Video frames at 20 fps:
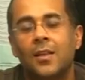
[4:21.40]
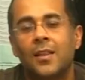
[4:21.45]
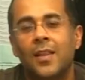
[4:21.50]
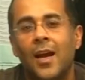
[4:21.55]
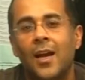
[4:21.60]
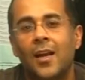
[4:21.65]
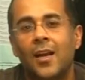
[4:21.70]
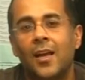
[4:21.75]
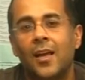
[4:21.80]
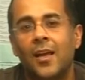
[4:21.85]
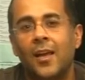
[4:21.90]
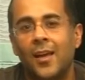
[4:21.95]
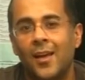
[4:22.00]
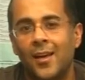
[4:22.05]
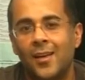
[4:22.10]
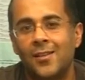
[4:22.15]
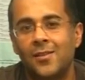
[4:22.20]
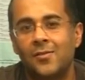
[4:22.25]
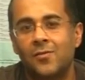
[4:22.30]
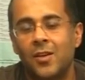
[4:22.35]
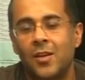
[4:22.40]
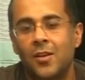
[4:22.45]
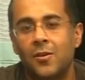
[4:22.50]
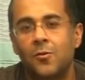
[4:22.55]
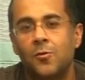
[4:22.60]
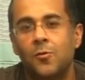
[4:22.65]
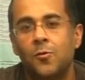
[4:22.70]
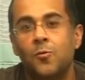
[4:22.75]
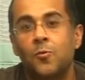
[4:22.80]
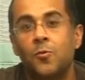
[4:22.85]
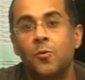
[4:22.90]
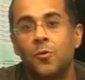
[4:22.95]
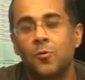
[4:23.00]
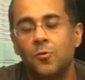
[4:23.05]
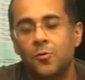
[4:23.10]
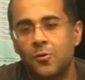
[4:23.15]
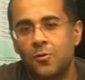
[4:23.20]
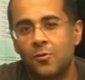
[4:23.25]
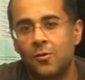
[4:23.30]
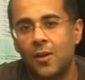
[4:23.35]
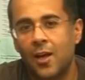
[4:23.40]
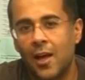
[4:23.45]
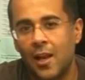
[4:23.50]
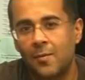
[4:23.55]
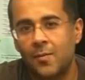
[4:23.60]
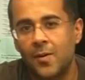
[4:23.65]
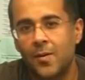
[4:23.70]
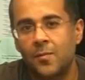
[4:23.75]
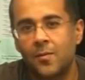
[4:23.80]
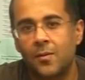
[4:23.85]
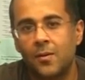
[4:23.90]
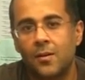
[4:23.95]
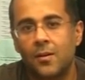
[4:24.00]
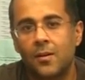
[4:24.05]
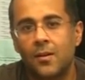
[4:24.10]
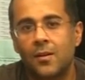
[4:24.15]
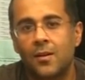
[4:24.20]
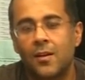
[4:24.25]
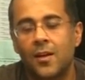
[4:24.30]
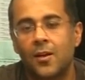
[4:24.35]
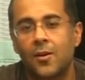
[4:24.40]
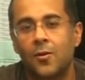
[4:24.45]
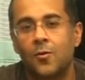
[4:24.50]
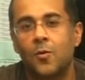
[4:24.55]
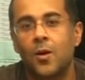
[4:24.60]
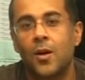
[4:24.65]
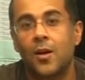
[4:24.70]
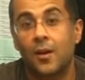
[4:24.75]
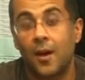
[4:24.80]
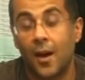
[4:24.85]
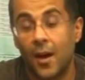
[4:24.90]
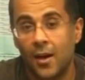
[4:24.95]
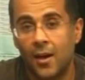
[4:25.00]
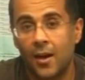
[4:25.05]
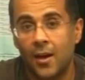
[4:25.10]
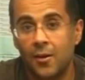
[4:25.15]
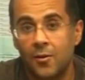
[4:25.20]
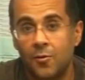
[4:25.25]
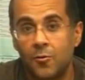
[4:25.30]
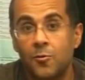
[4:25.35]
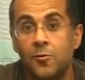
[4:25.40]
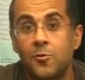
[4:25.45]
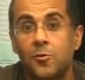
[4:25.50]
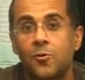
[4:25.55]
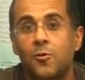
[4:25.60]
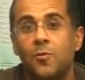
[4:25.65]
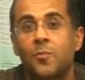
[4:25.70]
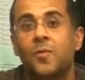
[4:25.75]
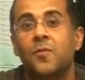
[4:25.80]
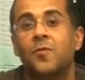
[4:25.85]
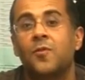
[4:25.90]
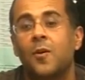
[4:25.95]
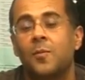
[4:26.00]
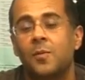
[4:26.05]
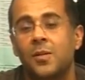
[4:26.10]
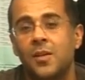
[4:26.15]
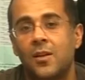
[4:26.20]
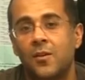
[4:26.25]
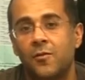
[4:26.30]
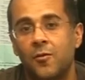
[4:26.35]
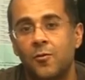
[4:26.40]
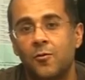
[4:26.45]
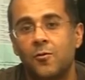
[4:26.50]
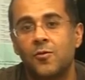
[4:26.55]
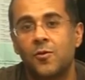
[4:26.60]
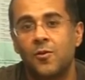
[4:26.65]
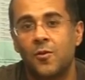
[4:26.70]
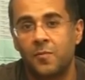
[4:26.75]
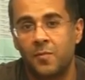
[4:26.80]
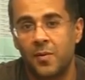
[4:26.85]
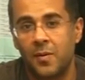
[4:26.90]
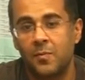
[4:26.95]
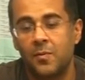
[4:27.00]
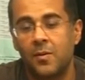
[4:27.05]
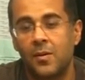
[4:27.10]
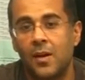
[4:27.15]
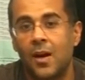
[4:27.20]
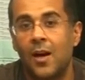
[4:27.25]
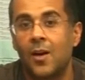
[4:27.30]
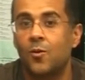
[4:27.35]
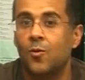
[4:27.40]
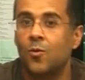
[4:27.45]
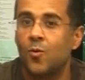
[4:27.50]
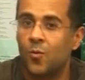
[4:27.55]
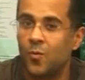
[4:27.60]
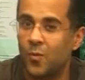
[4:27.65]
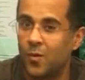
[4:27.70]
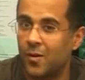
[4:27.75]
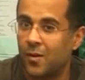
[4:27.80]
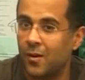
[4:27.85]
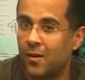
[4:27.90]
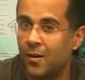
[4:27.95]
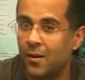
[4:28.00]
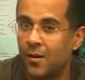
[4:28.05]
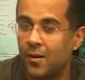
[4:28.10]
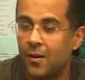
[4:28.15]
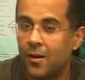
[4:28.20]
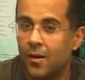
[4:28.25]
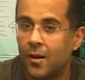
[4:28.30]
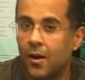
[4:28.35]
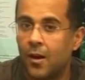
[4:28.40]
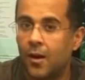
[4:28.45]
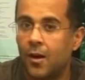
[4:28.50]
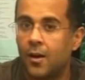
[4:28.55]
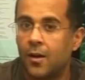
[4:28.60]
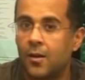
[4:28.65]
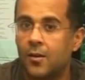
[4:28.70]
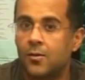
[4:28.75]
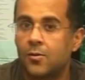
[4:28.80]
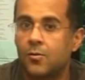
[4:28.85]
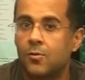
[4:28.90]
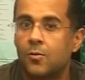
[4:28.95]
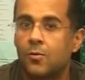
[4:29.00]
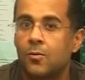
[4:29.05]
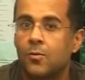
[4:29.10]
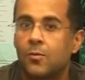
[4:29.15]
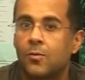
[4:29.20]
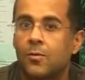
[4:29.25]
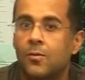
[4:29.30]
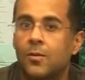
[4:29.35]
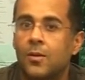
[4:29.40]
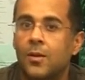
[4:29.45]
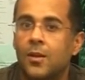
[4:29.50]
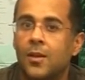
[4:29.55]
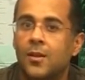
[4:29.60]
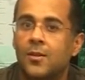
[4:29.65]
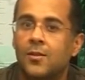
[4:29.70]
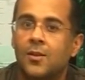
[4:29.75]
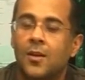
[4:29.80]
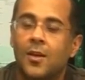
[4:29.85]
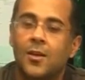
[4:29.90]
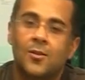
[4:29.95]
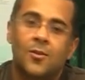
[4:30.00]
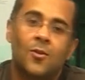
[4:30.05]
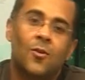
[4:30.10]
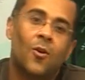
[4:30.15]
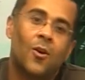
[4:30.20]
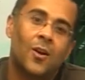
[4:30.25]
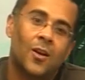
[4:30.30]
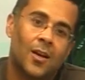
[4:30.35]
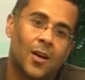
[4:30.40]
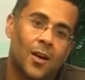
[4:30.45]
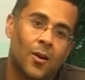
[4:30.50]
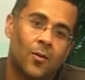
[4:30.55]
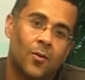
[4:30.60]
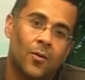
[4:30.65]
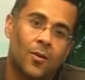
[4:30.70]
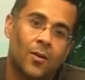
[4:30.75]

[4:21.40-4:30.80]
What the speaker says: That age when you used to tell people that you are right and you used to do performance reviews of people are over. So it's gone now.